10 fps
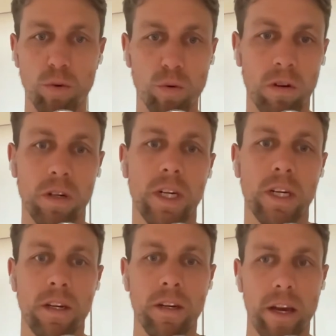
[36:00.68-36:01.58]
pool.
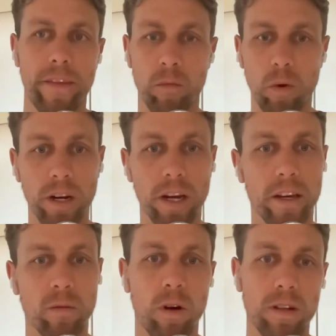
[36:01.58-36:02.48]
And then one
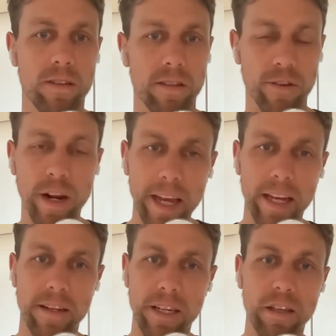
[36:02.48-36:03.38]
guy who wants to
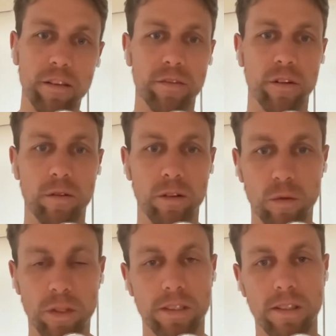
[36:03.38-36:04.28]
trade ETH for
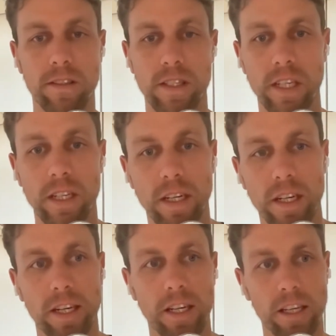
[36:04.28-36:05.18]
USDC,
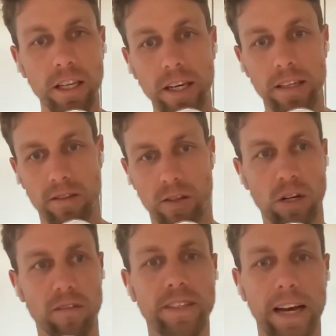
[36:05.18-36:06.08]
he gets
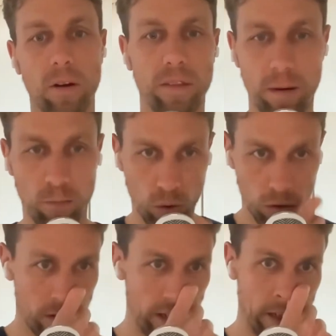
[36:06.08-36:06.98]
served out of that
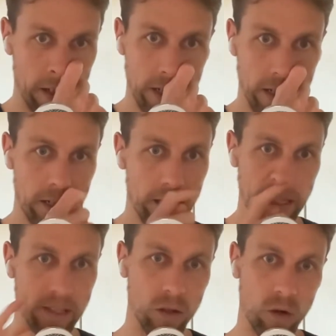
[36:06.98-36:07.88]
pool, right?
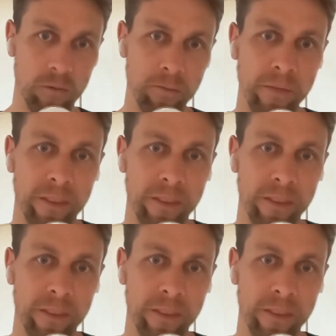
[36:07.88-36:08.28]
And so